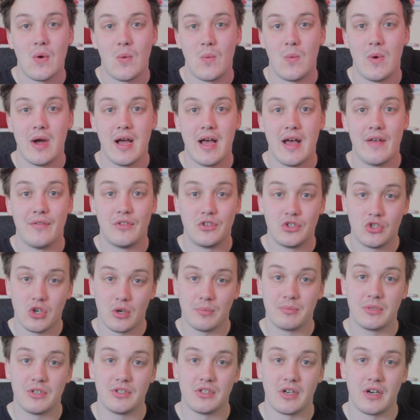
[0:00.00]
where the
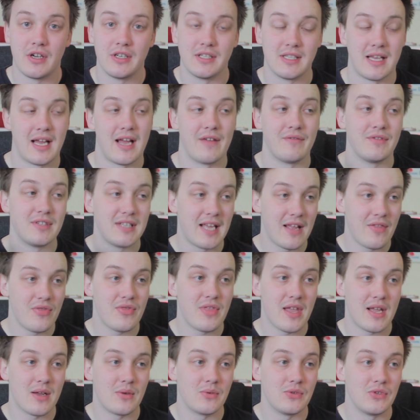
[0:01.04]
top designs that have
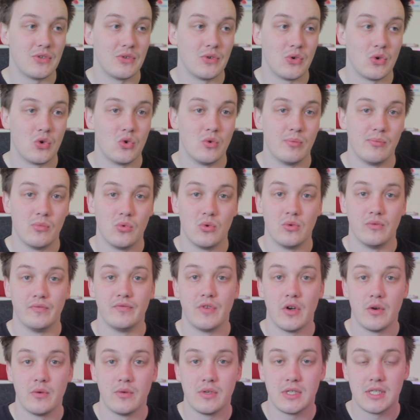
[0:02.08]
10,000 or more
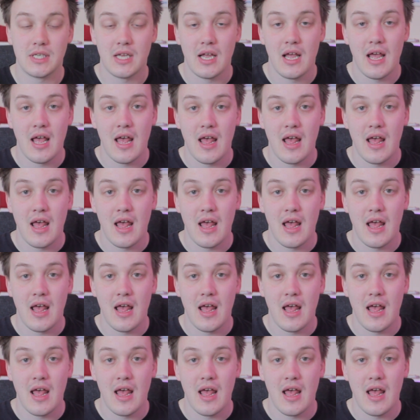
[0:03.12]
votes,